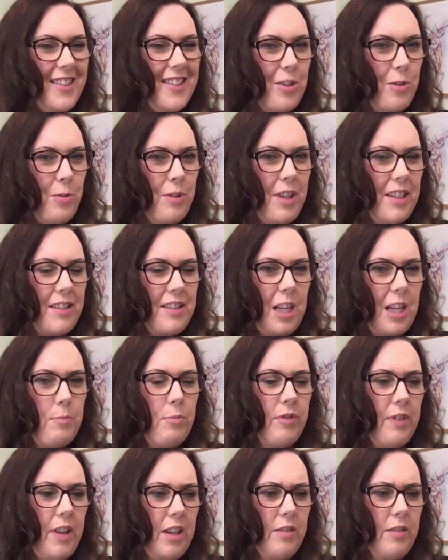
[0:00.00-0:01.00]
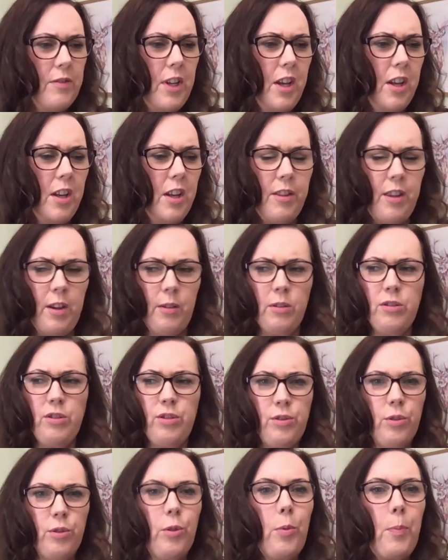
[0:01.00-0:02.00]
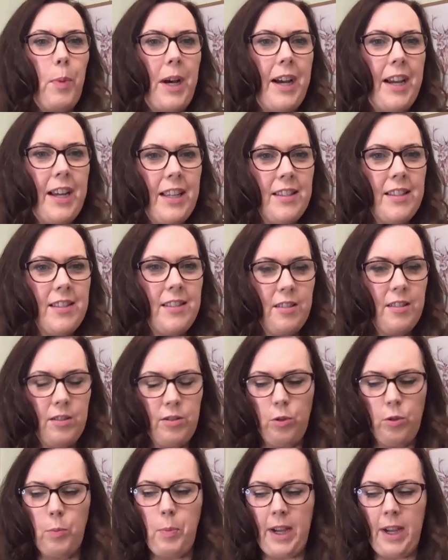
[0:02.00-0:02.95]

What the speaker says: That type of kind of, they were so biased